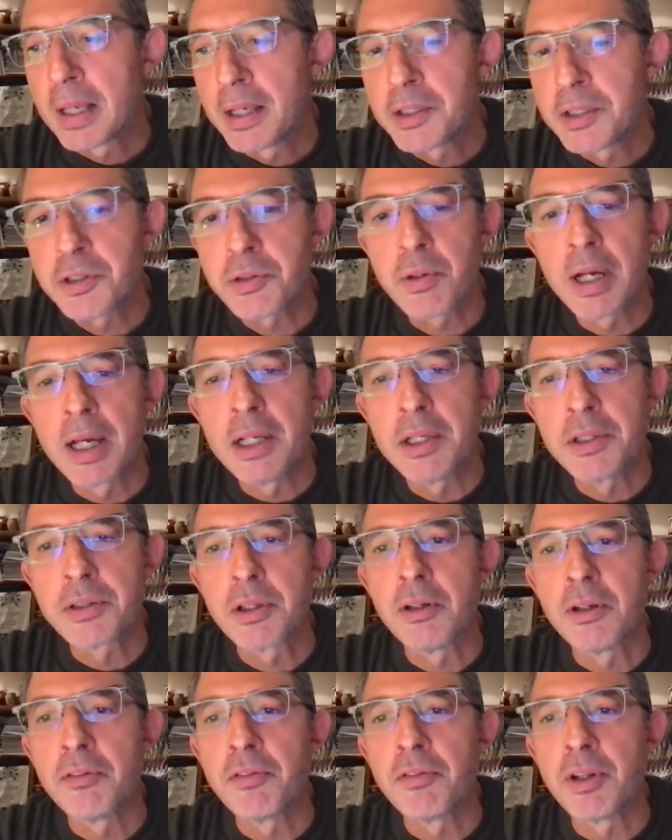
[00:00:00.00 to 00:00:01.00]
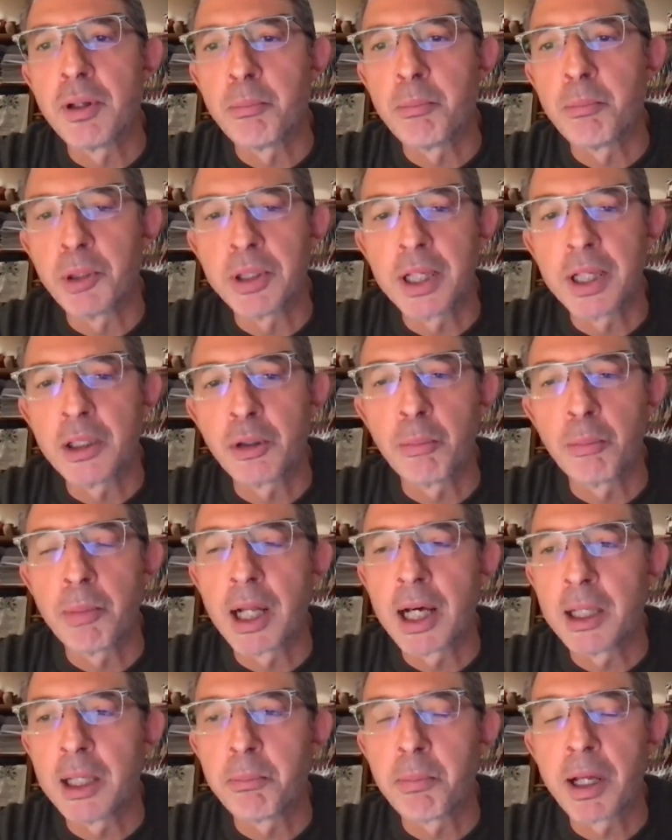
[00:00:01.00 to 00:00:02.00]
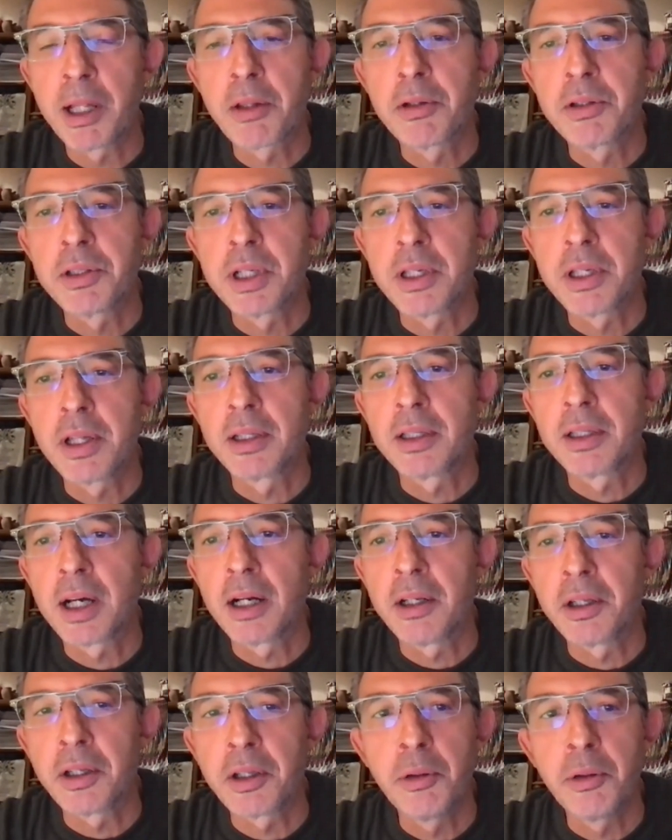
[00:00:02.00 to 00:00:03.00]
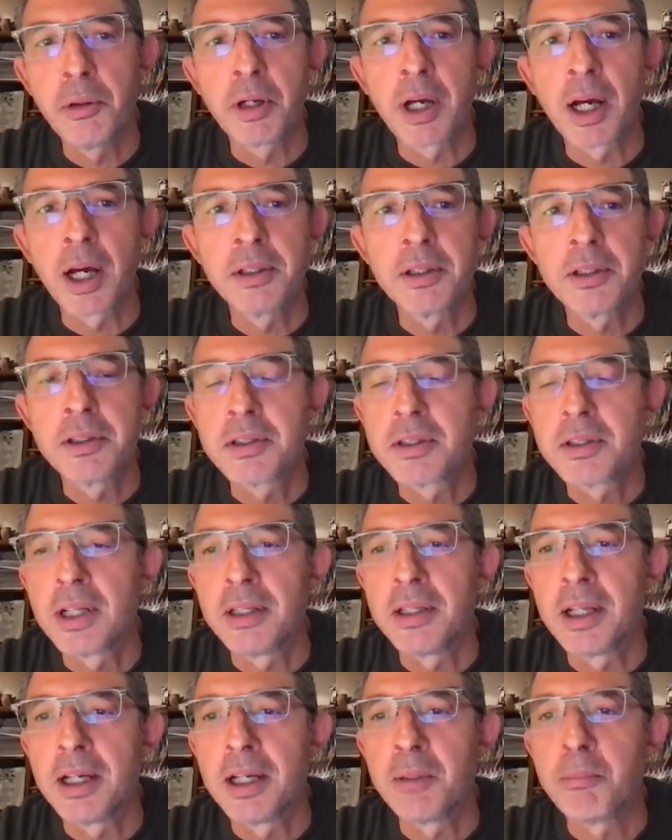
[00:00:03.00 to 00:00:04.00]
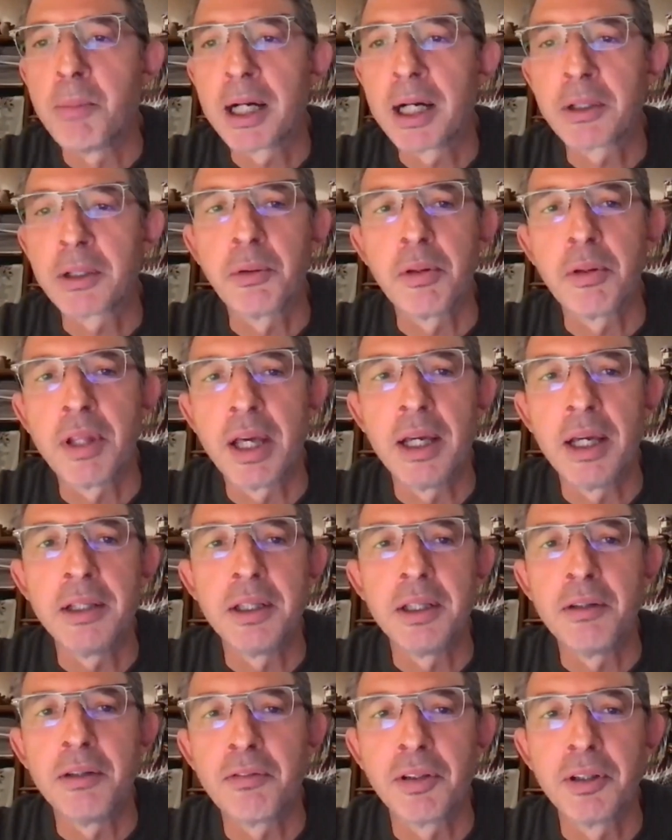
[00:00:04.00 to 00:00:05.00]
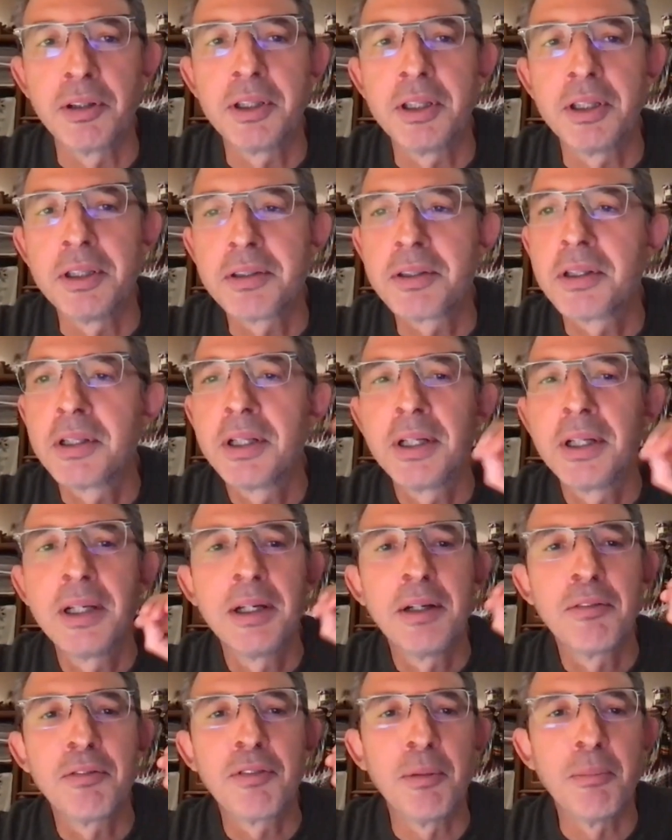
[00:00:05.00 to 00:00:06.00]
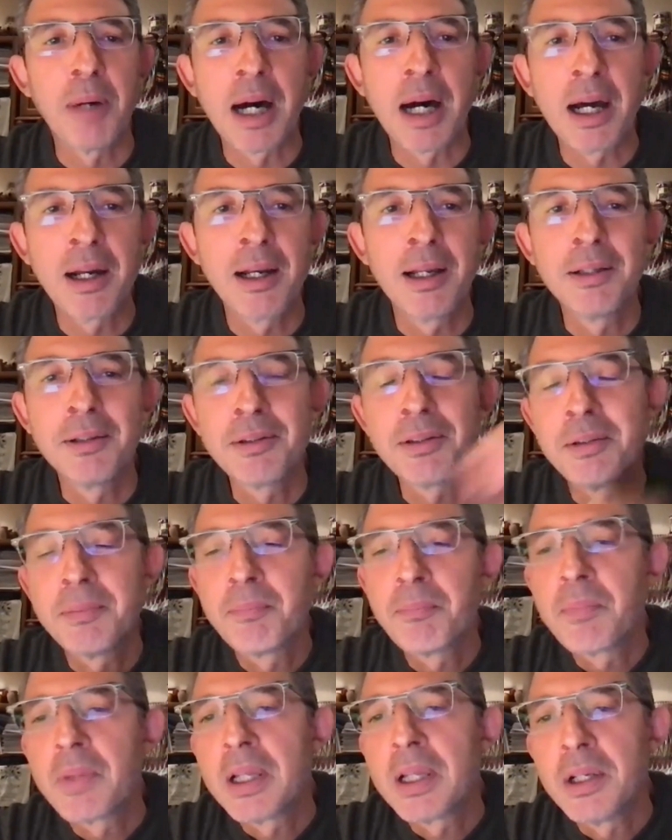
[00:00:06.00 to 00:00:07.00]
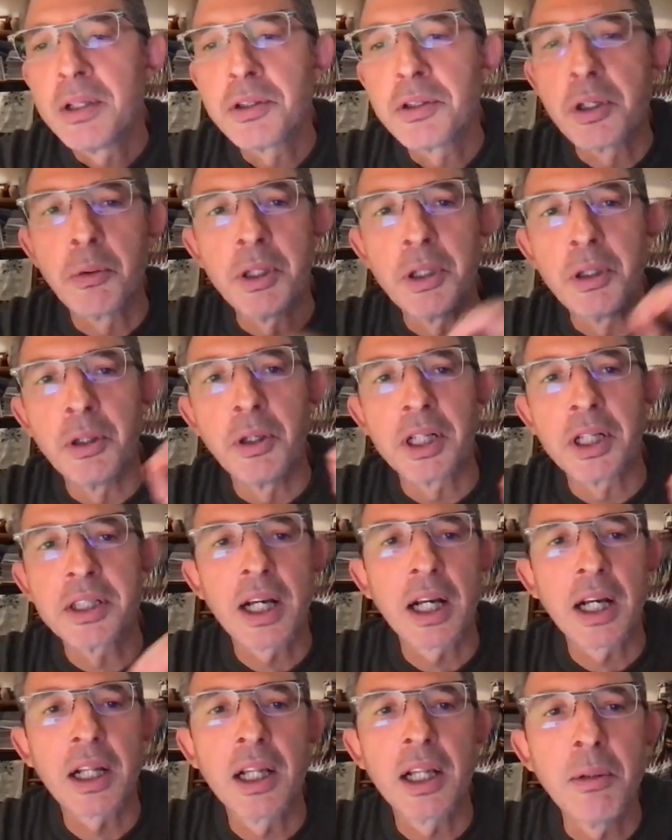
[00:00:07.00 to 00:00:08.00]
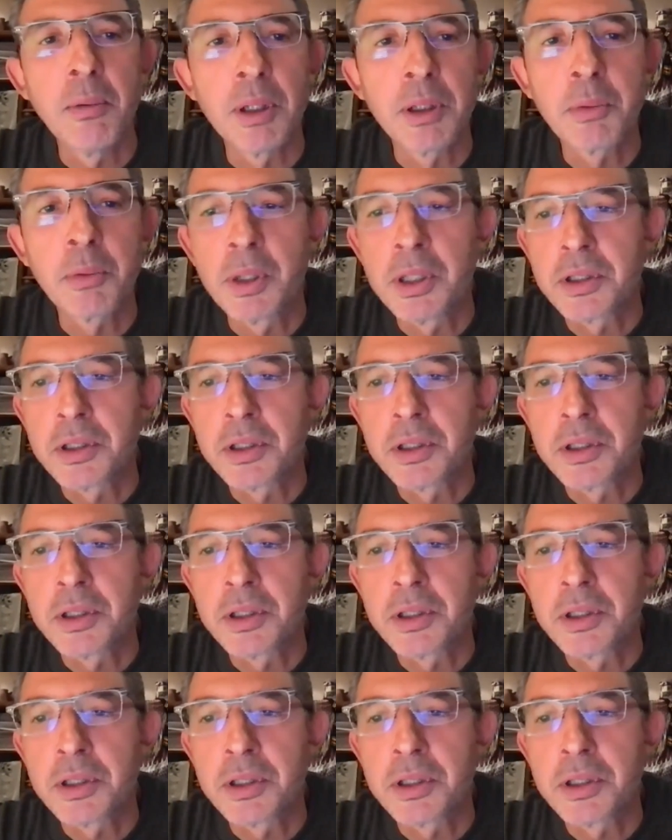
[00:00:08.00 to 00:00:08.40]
strains of the potato blight pathogen that are in Kew Gardens that date back to the 1840s from Ireland. So we know exactly what